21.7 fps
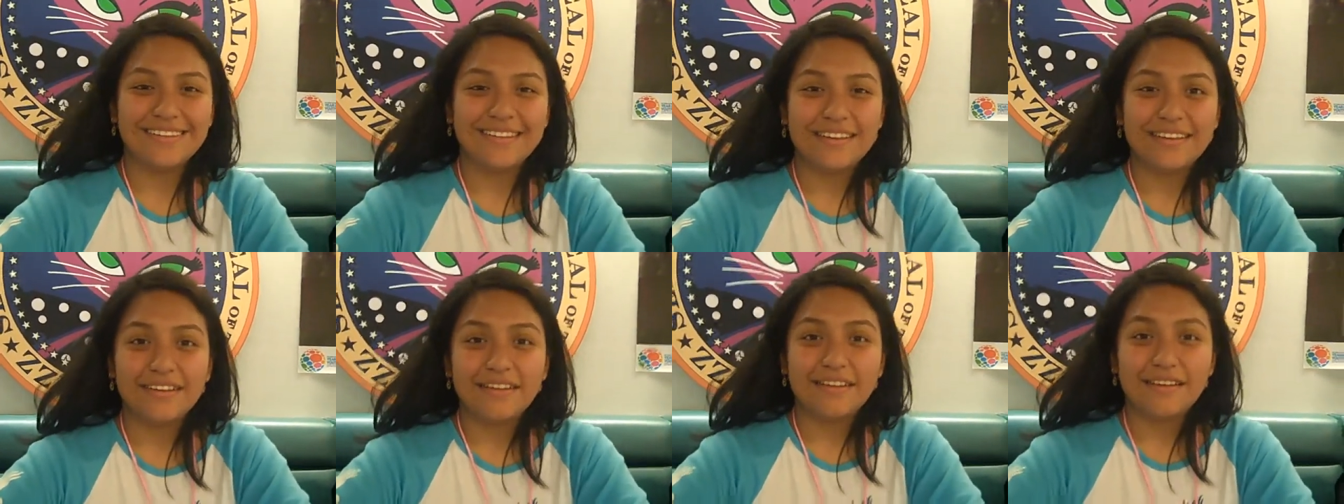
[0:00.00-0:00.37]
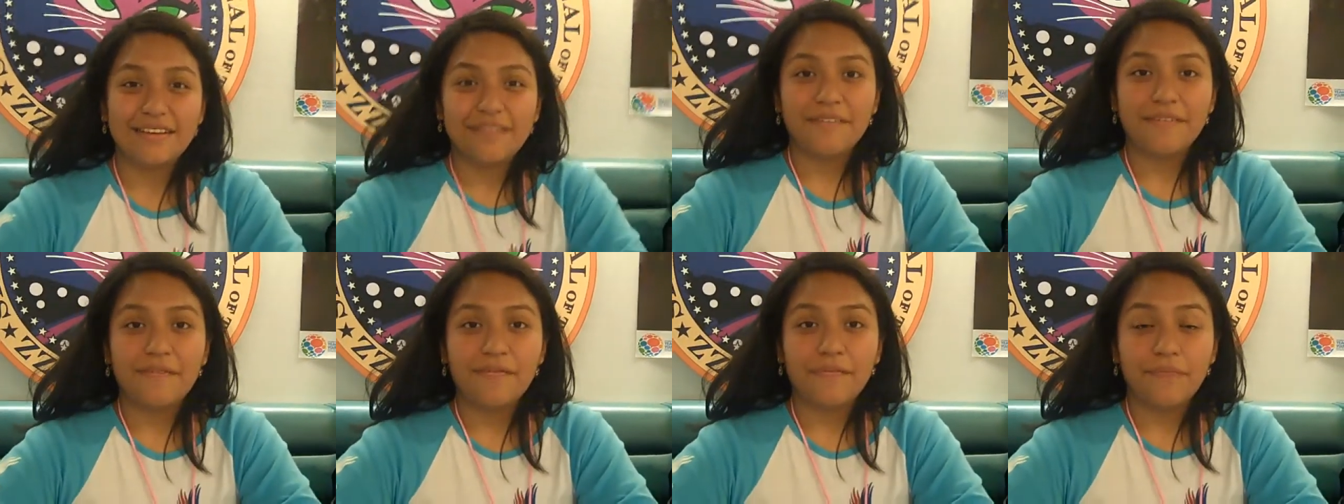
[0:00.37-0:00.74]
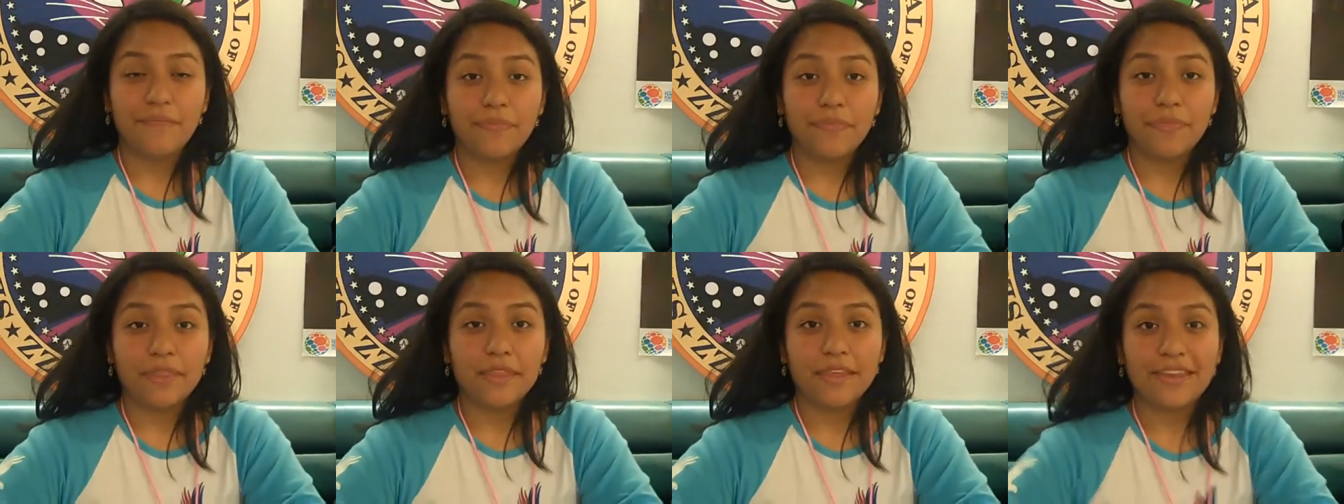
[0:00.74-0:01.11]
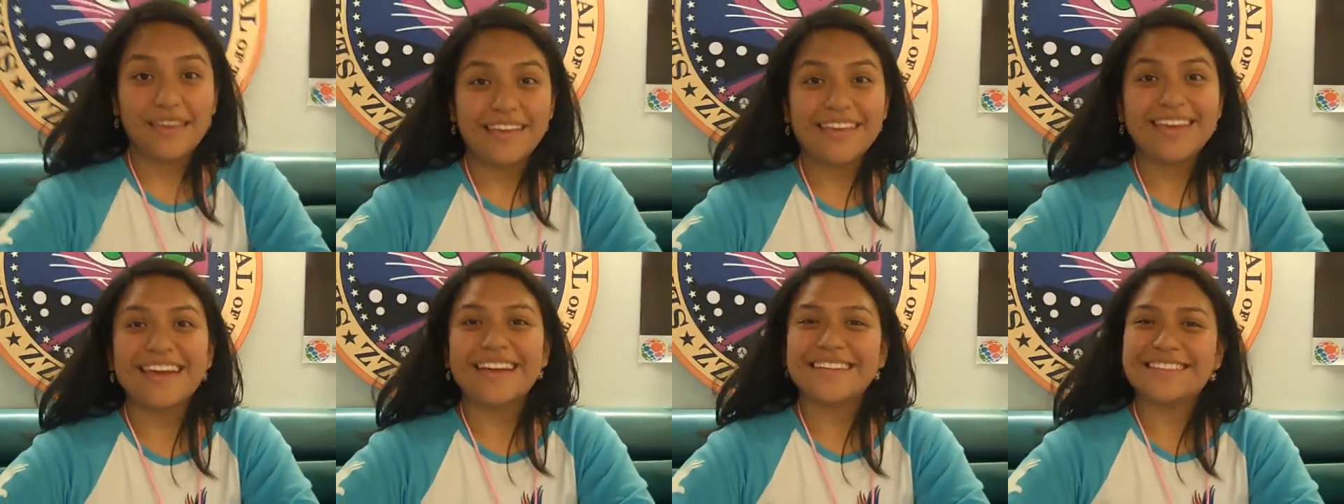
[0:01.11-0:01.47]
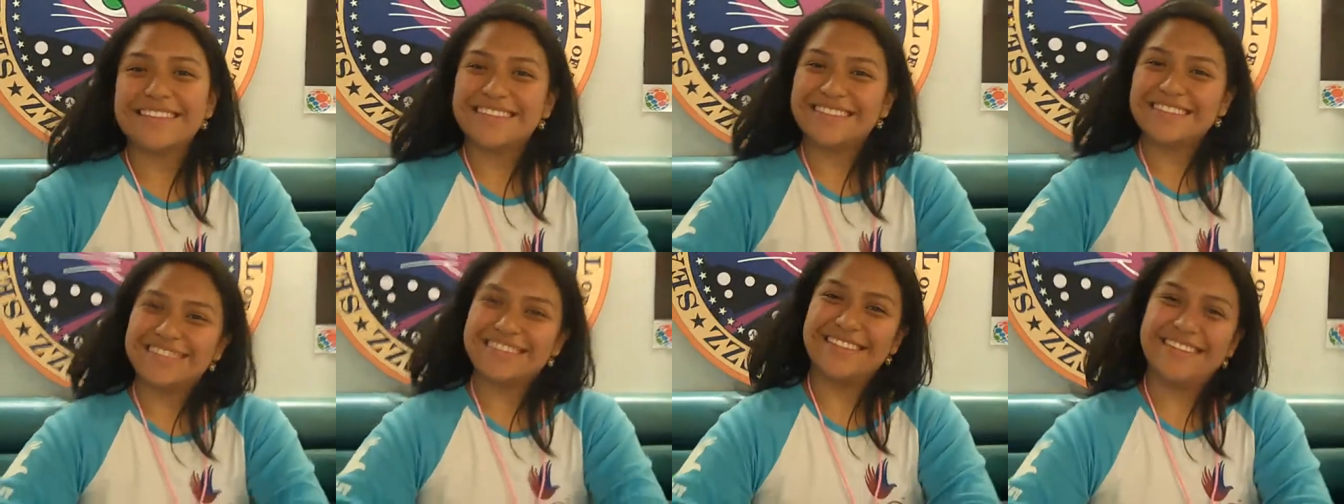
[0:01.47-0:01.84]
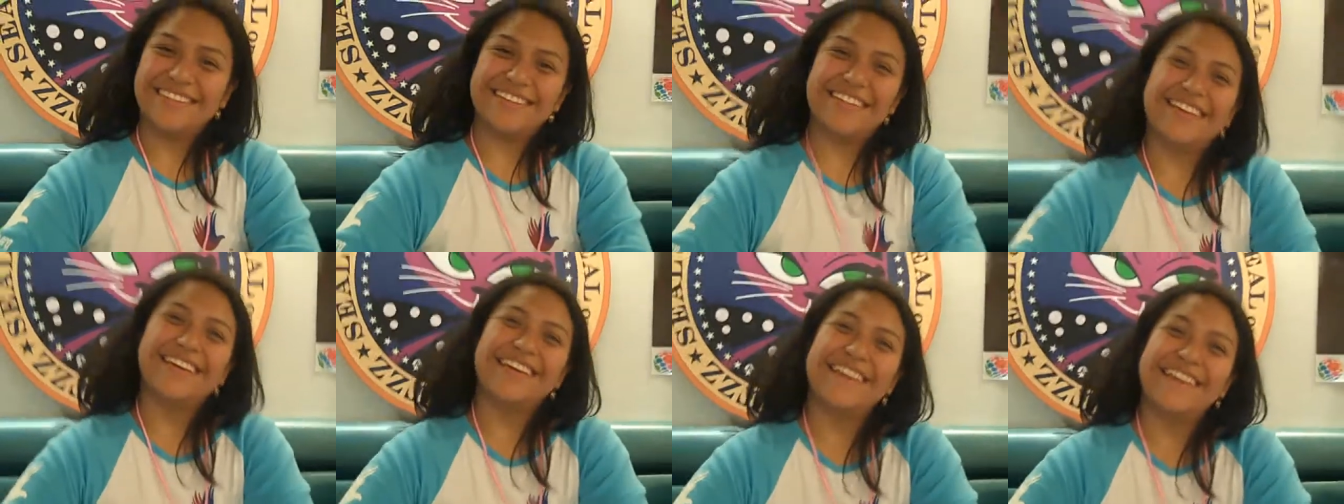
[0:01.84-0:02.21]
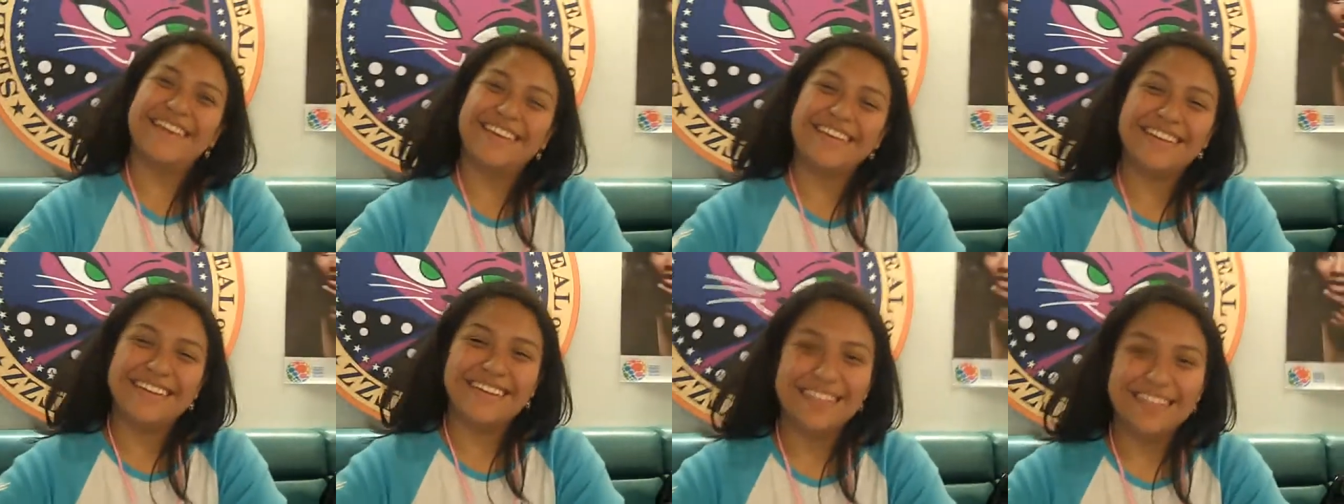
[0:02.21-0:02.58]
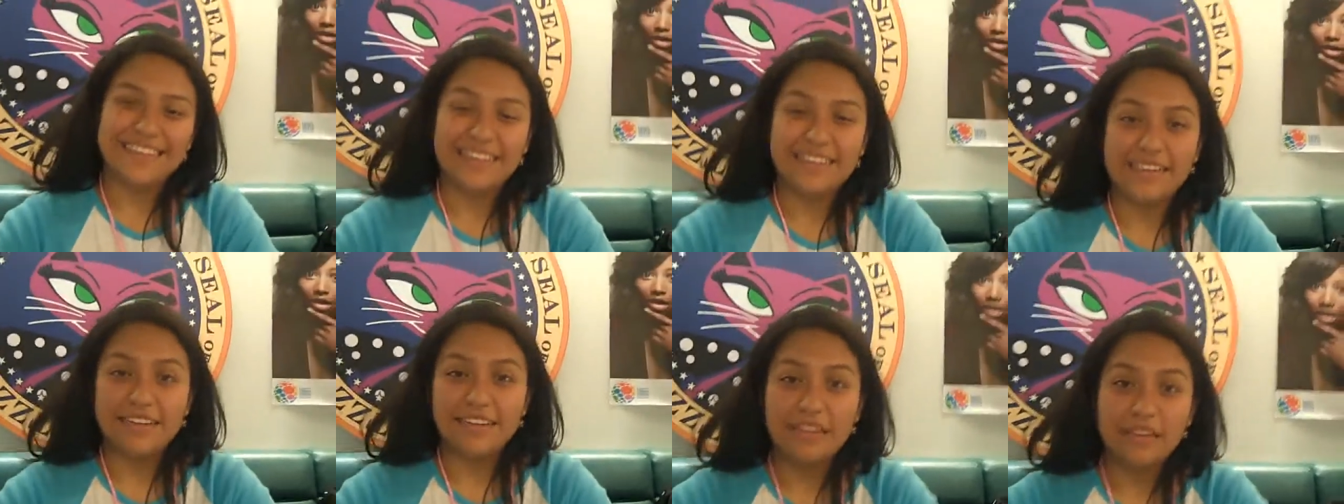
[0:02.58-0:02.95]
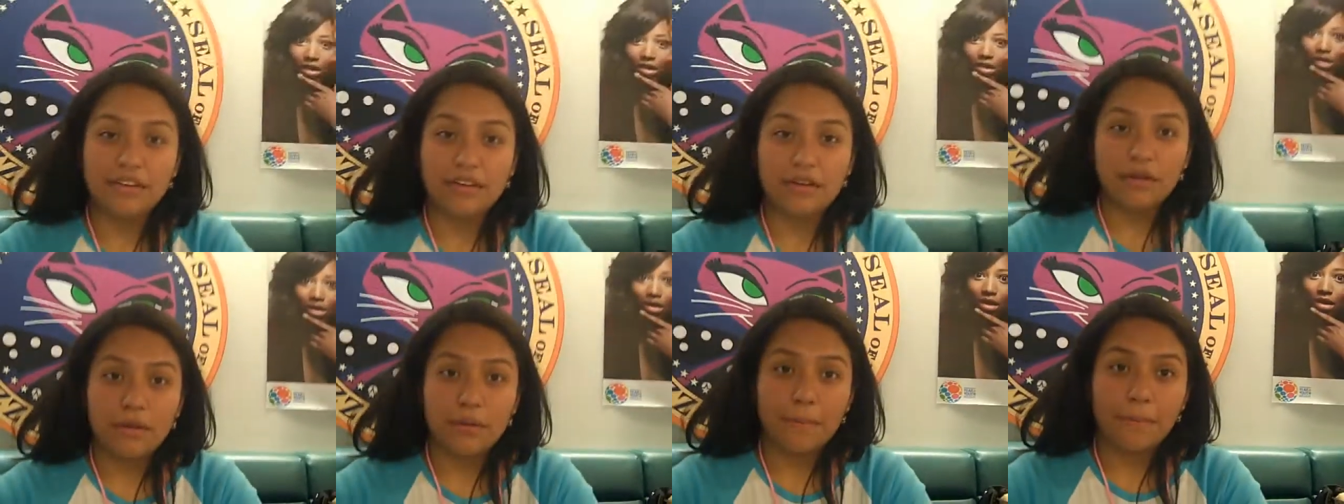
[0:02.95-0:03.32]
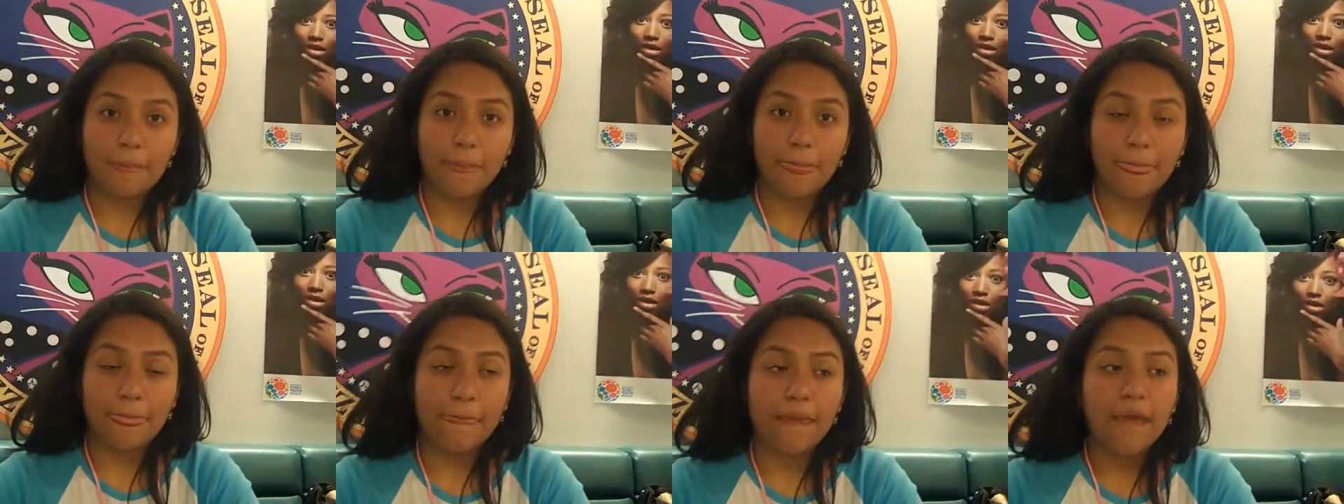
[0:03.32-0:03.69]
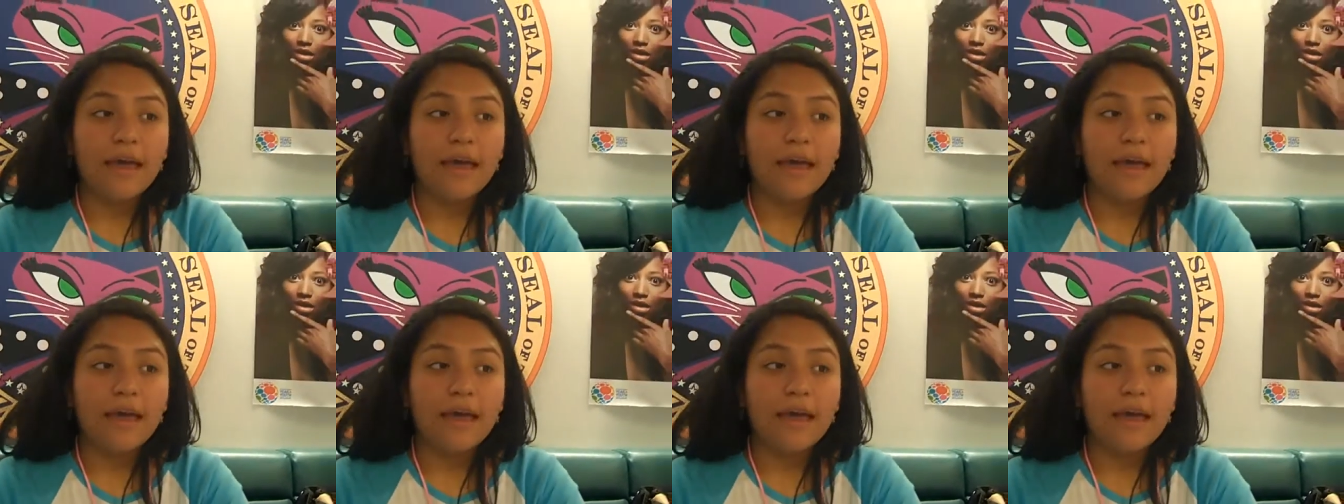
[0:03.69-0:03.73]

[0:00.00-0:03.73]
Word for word: Awesome, and you made it here. Yes. So what do you have to say about Girl Up?